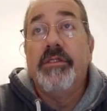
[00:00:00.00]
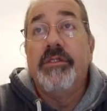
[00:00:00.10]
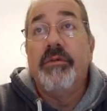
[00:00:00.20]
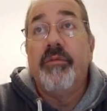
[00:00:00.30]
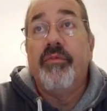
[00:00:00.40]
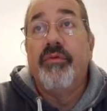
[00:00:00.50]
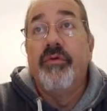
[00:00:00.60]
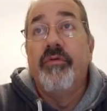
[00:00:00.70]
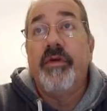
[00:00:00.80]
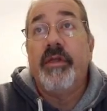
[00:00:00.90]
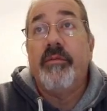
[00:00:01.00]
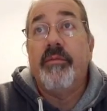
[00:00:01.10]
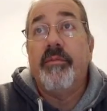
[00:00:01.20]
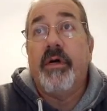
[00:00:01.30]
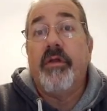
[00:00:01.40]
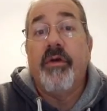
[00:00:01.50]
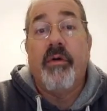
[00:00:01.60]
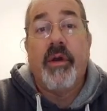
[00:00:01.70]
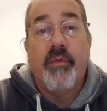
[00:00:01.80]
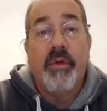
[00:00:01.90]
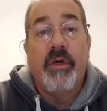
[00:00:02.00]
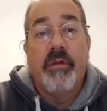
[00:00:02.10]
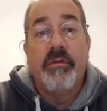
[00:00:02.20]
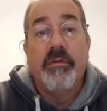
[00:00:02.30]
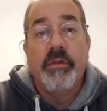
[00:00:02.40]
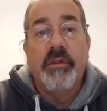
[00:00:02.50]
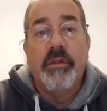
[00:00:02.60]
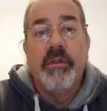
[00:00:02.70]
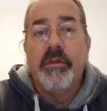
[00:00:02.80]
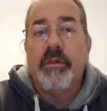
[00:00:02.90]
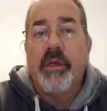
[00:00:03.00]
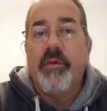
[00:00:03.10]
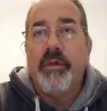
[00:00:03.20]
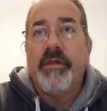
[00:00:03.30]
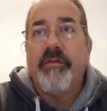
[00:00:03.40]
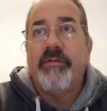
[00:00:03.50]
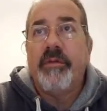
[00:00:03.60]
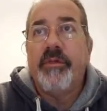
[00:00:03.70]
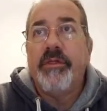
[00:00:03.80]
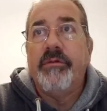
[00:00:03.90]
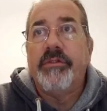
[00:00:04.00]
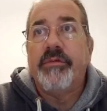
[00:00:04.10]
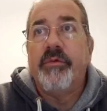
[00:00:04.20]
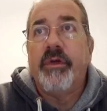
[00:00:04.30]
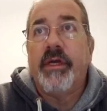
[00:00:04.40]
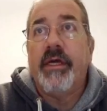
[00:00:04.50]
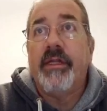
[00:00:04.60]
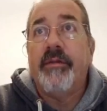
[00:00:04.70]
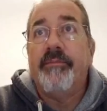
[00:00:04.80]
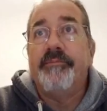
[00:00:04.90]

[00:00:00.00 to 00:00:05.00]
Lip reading: improve it, although I will definitely be doing some work on it.